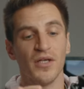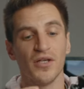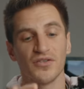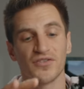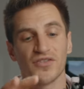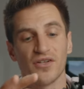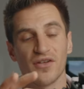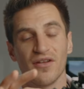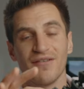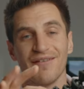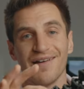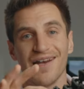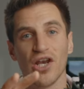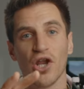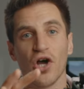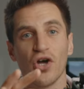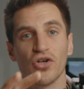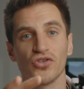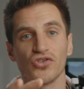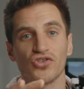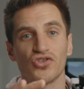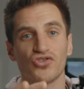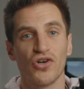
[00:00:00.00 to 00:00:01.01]
So they're a
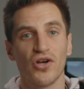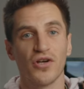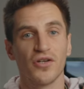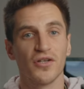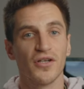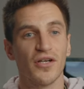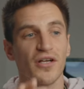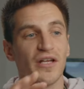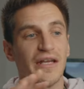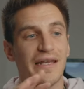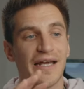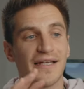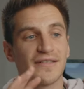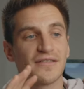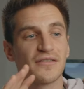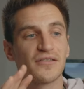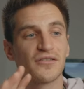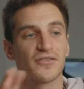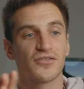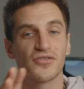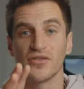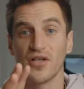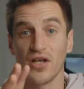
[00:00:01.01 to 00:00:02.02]
lot stronger,
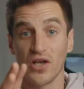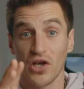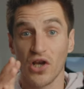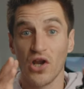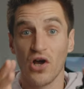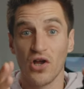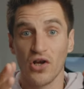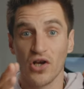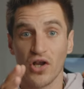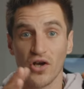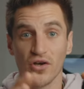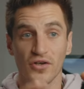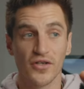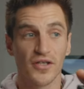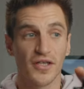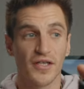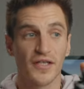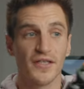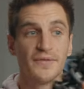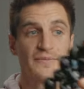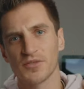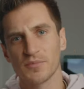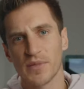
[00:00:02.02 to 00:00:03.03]
lasts a lot
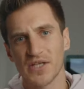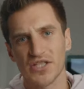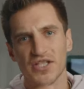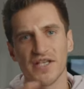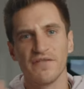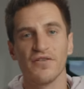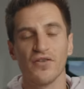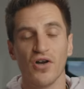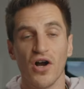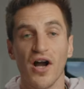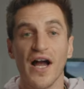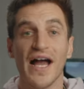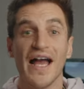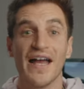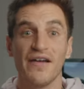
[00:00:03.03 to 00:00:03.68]
longer, especially if you've got a